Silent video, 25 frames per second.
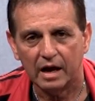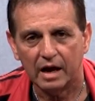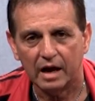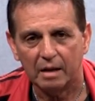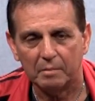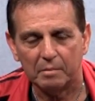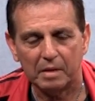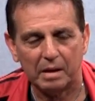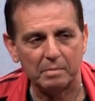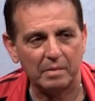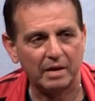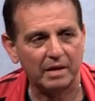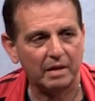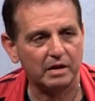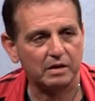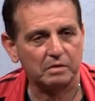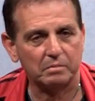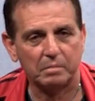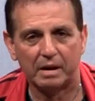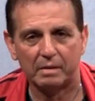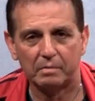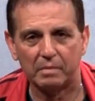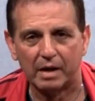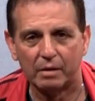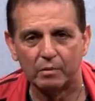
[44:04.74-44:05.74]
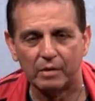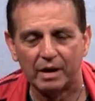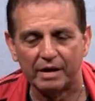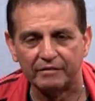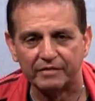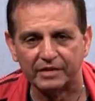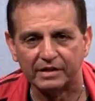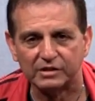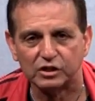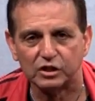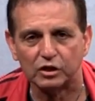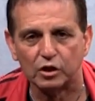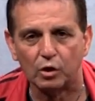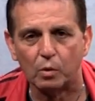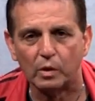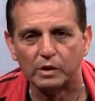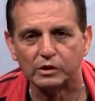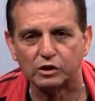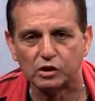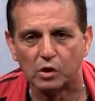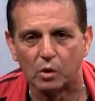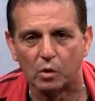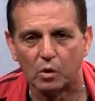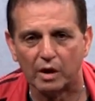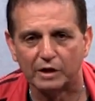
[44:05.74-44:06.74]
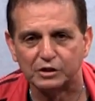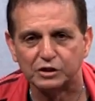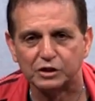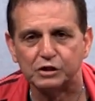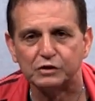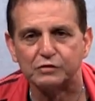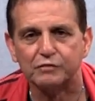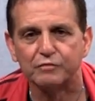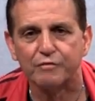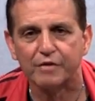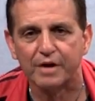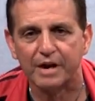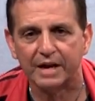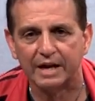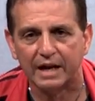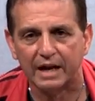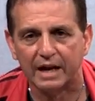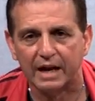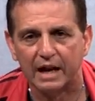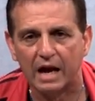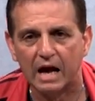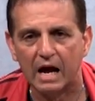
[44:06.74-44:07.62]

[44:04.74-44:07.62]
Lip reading: My wife doesn't know what's going on. She's freaking.